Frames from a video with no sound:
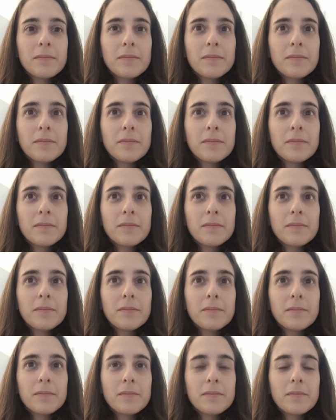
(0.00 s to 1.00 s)

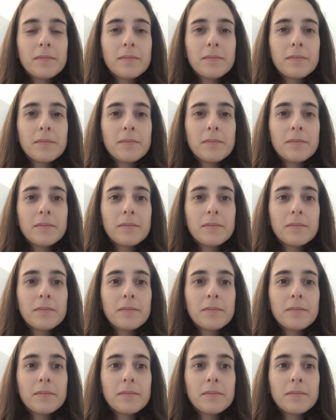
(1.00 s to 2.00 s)

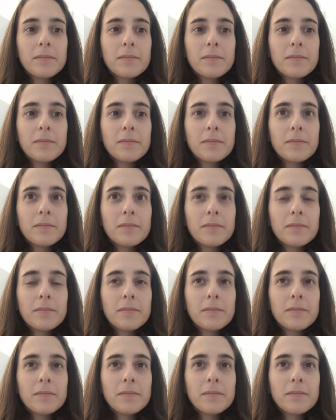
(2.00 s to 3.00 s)

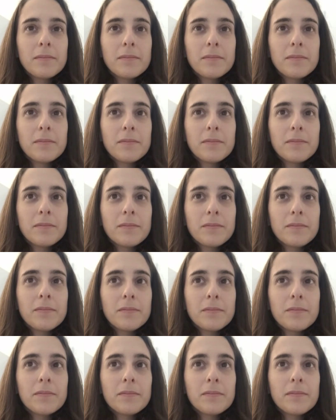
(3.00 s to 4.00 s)

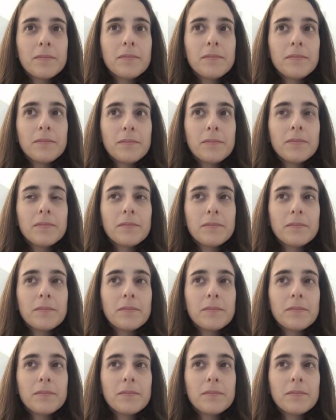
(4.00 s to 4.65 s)
The person shown says nothing.